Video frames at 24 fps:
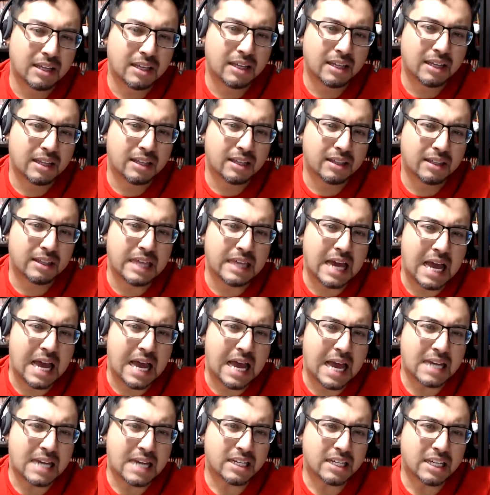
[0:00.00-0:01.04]

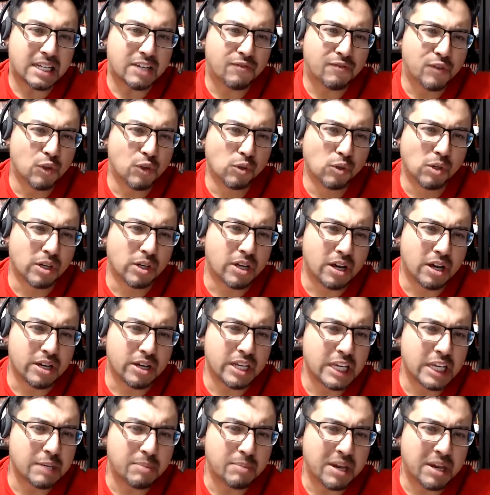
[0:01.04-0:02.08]
that if you look on
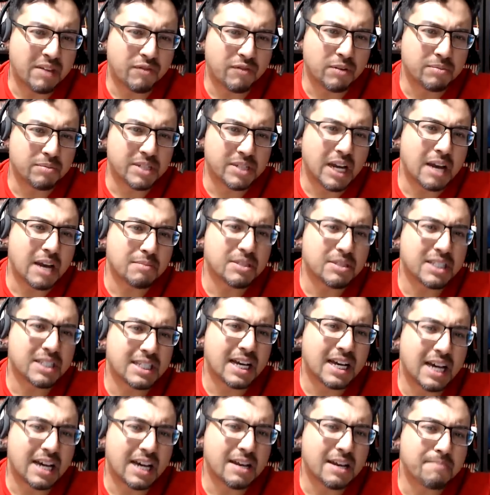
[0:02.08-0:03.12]
eBay from time to
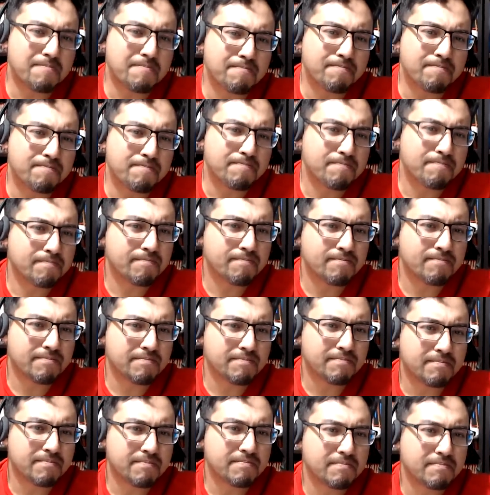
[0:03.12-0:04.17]
time,
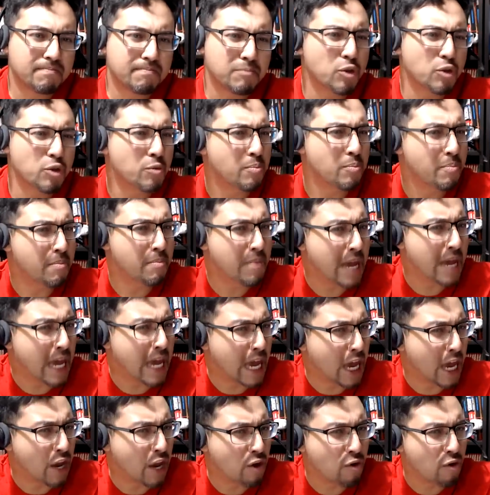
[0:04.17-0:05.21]
you
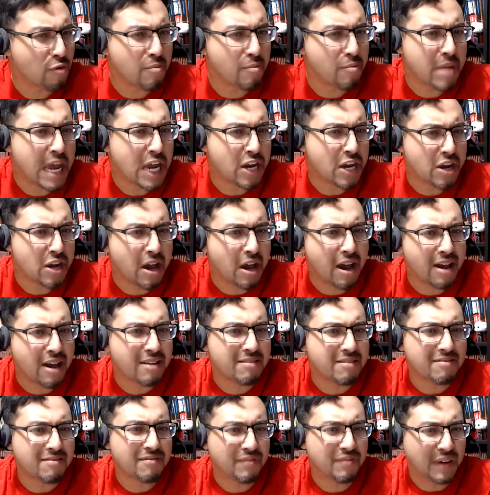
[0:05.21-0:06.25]
may or may not
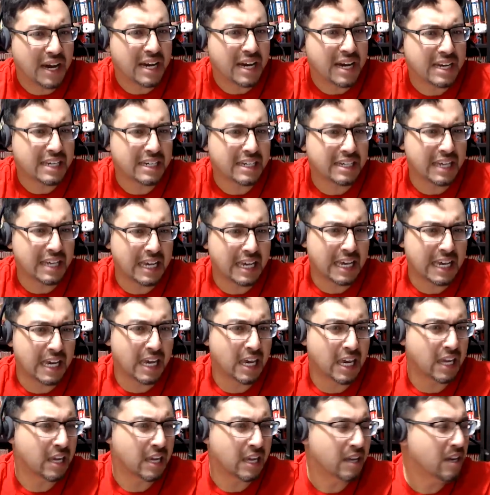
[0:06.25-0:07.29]
find
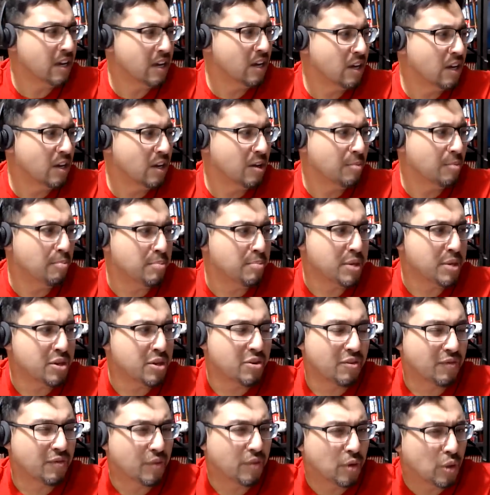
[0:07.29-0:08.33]
a
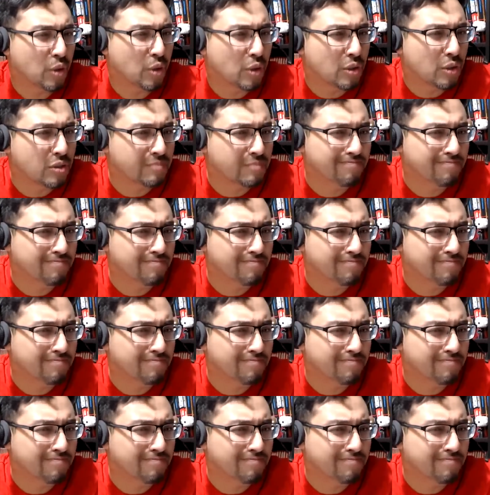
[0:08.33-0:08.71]
beautiful